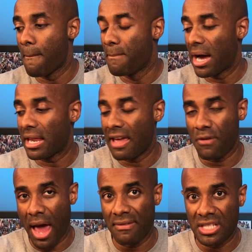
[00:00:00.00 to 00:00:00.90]
But if
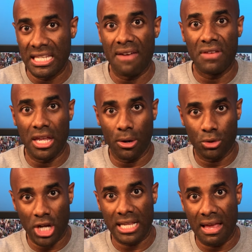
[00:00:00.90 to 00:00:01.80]
you haven't seen that video,
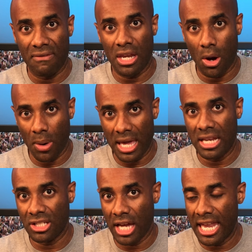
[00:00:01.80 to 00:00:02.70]
check that video. It
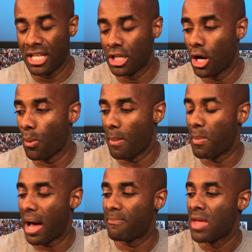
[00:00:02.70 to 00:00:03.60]
is a good one.
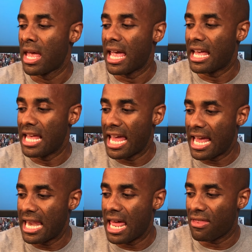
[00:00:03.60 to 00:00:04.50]
But
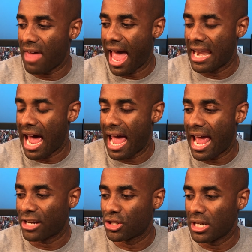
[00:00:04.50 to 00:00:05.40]
in that, I
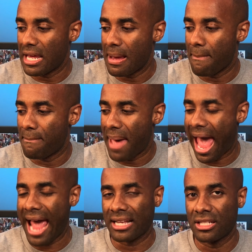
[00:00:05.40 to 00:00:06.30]
actually
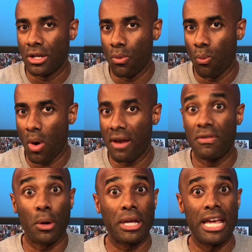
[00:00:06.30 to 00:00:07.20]
backed one of
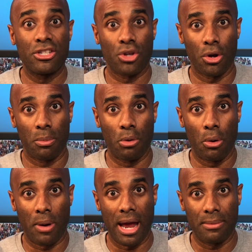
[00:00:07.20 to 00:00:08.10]
their Kickstarter
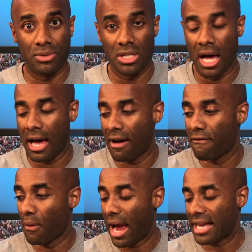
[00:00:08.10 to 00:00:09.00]
programs
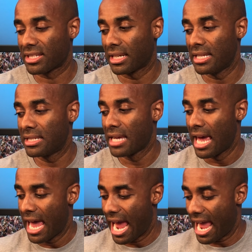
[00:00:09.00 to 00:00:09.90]
for Excellence.
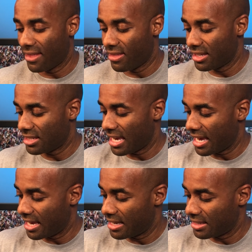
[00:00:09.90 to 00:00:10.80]
And this
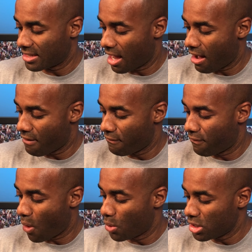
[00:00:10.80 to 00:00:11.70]
is
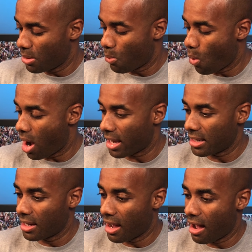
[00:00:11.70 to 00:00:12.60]
volume
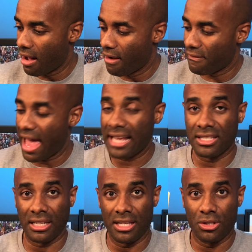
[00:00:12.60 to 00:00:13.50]
one of
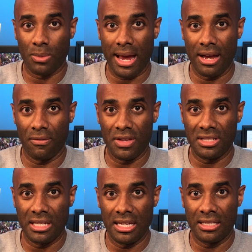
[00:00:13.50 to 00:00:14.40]
Excellence right here.
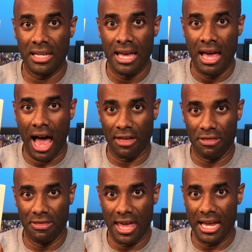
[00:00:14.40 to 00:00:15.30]
This is, I
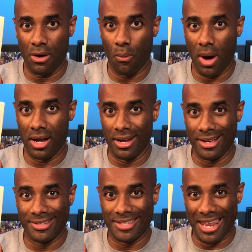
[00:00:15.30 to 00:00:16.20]
think, what it
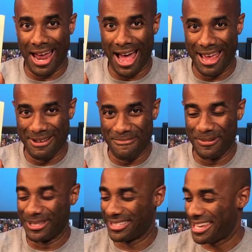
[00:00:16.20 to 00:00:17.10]
is that I
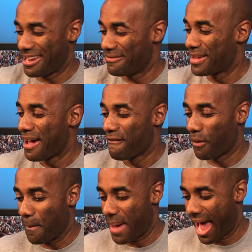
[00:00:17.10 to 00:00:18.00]
received
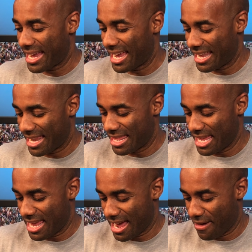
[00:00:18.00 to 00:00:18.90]
for backing
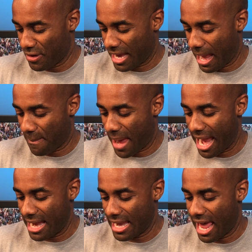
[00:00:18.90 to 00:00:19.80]
the campaign.